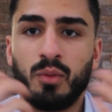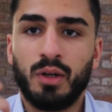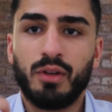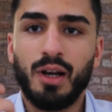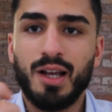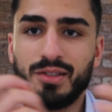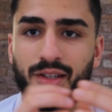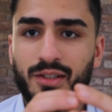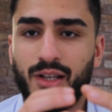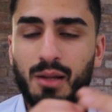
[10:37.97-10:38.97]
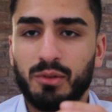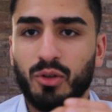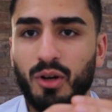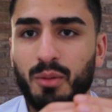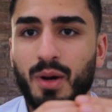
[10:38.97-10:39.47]
One of the last things that I'll
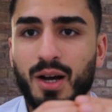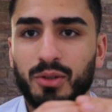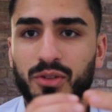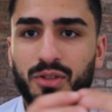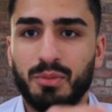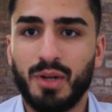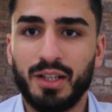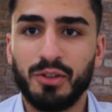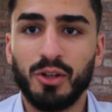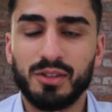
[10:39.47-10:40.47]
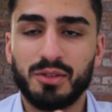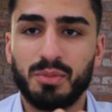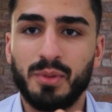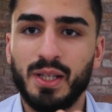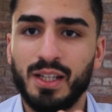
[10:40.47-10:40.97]
talk about might not
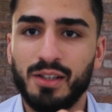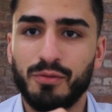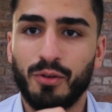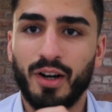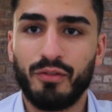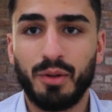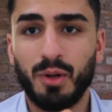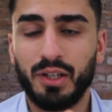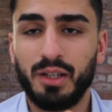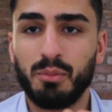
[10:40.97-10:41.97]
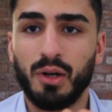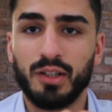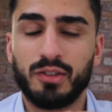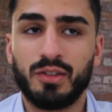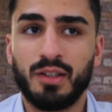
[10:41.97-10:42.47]
be for everybody,
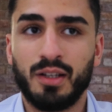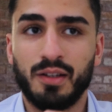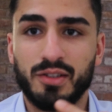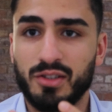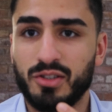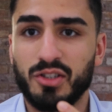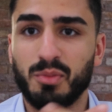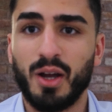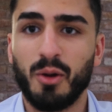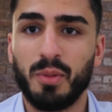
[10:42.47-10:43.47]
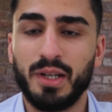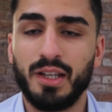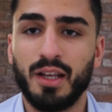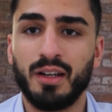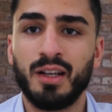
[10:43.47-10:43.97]
but this is just my
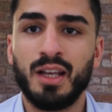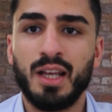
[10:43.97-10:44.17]
opinion.